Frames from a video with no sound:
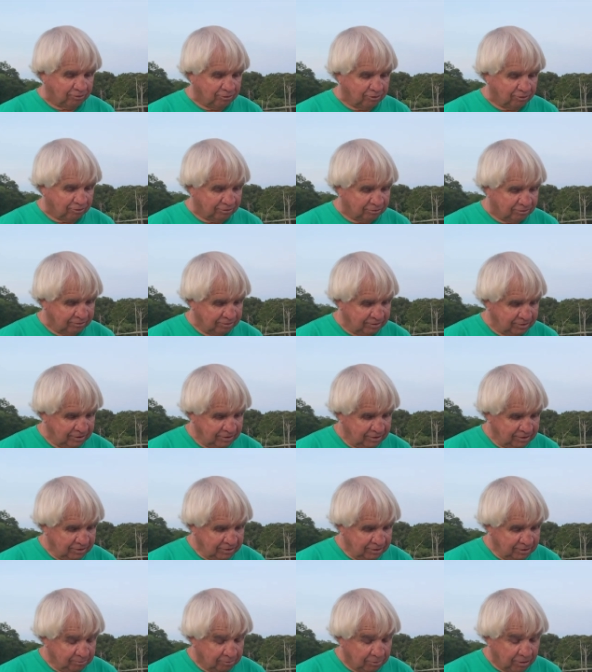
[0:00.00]
ruler.
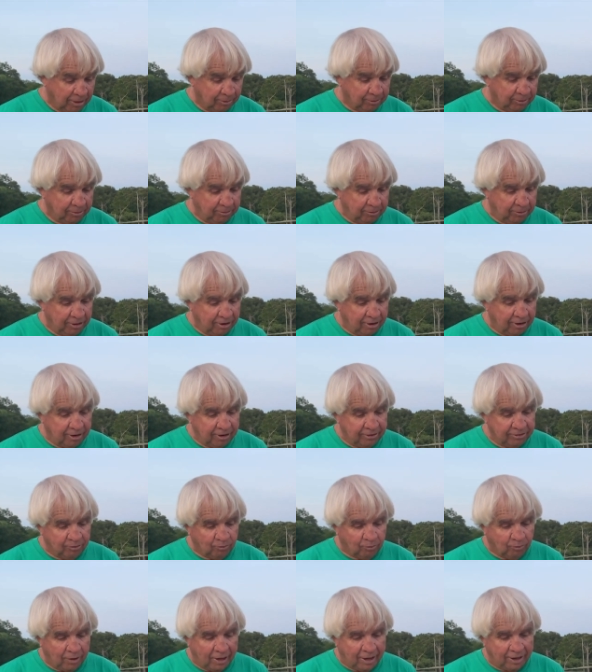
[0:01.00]
Probably beyond
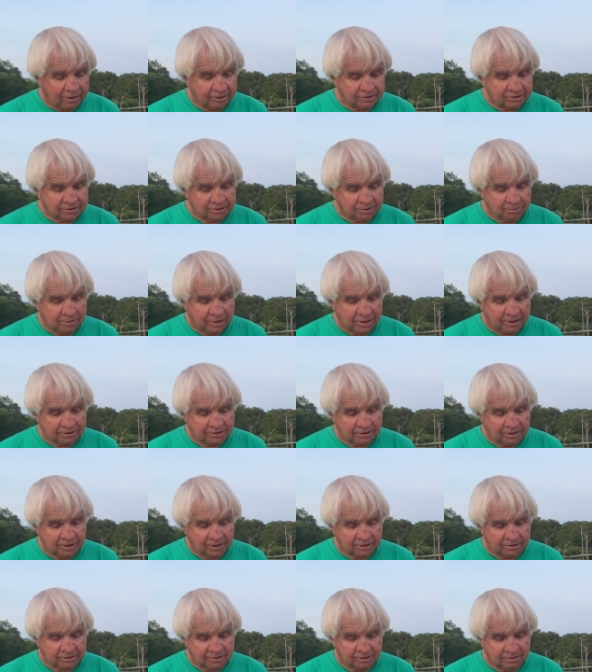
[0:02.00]
the wildest
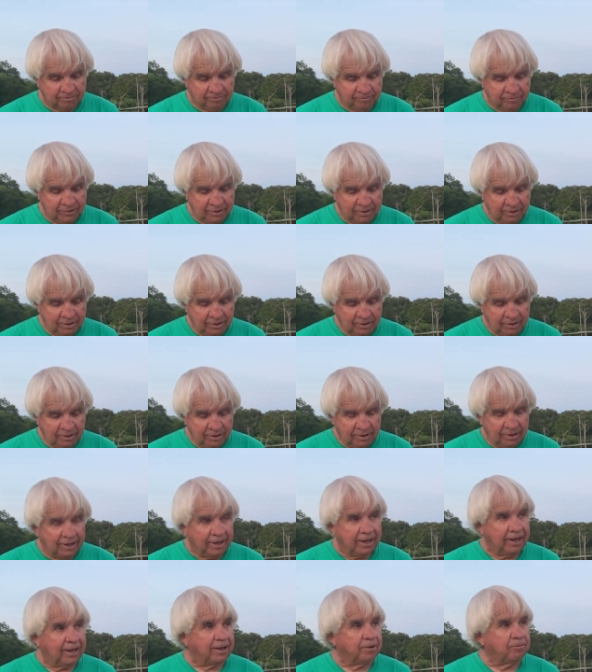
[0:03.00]
imagination.
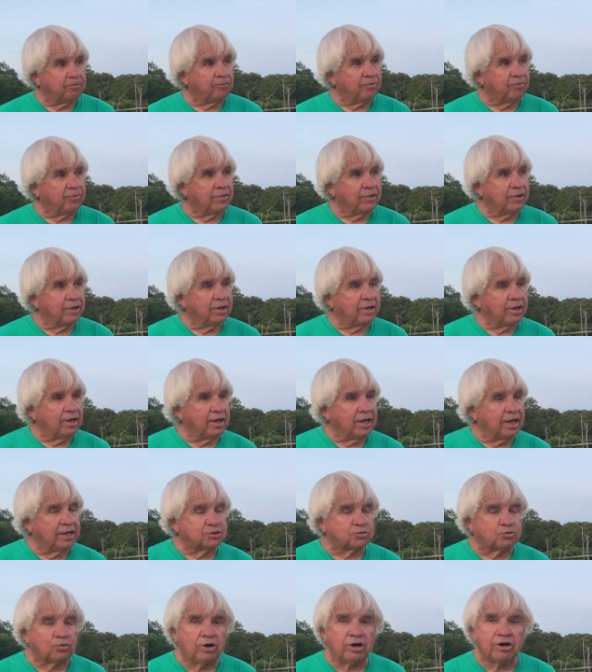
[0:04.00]
And
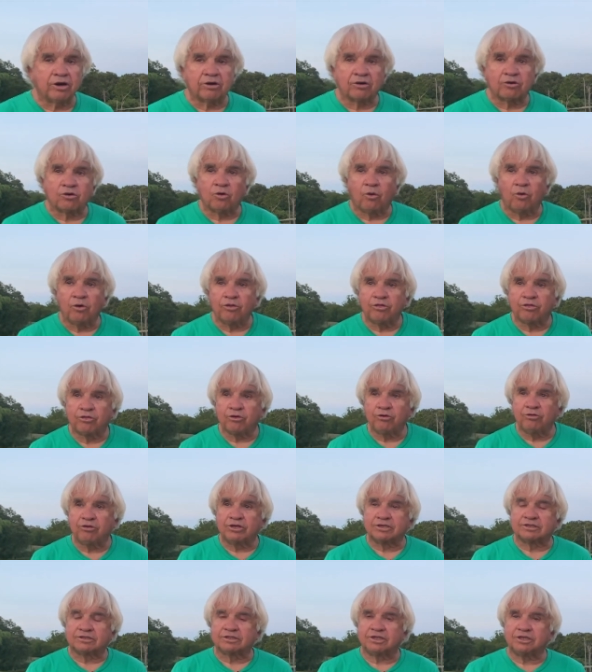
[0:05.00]
as we are going through
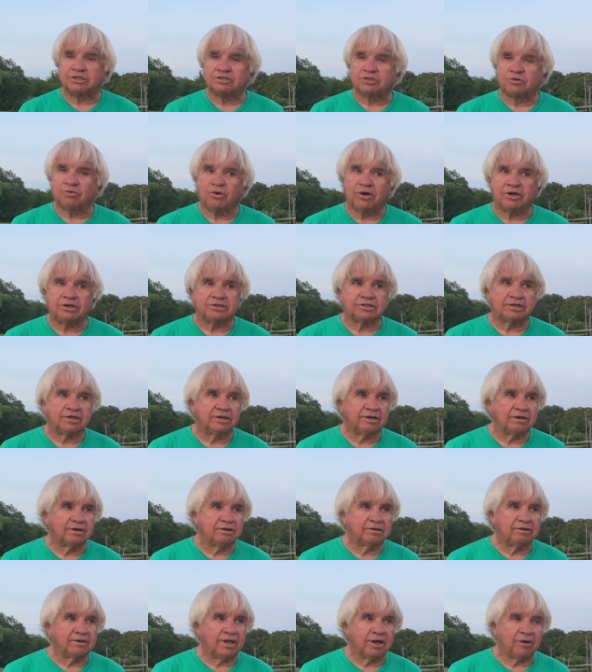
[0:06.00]
this
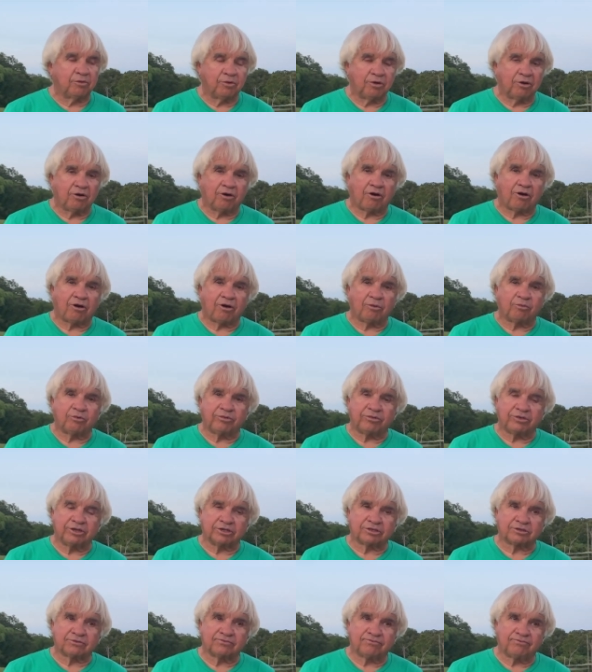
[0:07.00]
situation that we are with
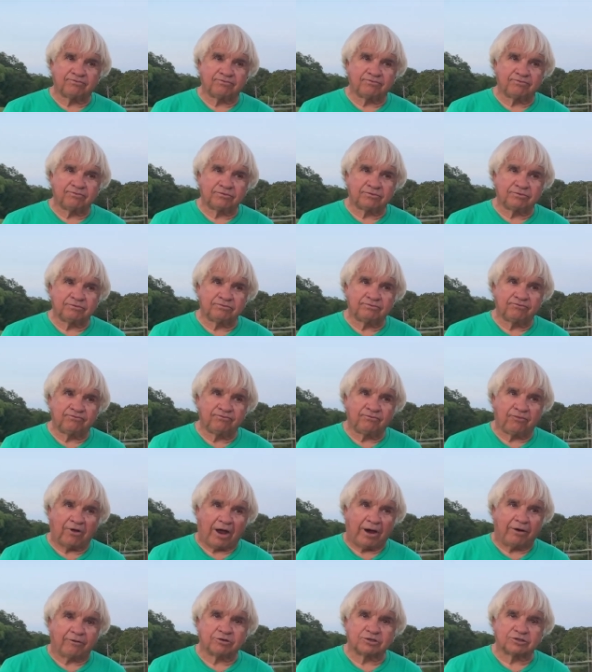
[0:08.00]
this
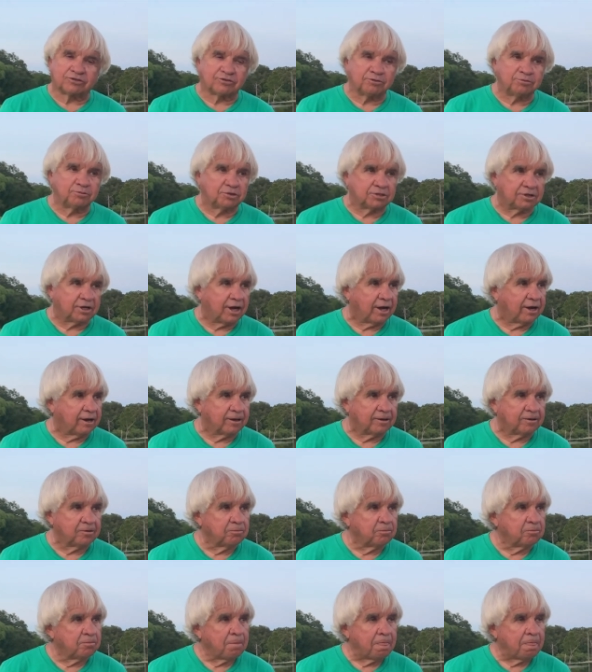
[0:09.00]
virus from China.